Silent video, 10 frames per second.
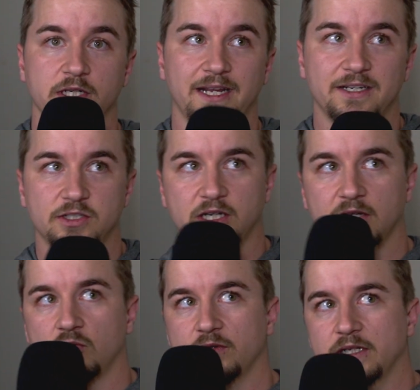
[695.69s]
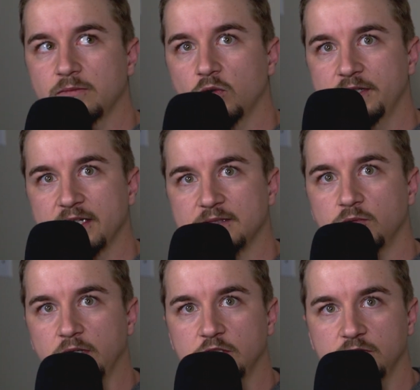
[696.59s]
and you're going to create more
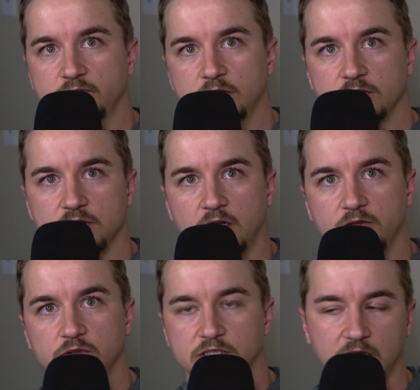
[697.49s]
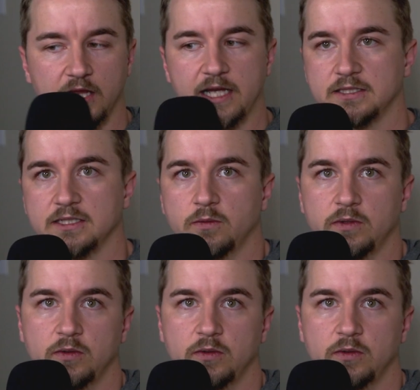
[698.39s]
desperation for yourself, which is the last thing that we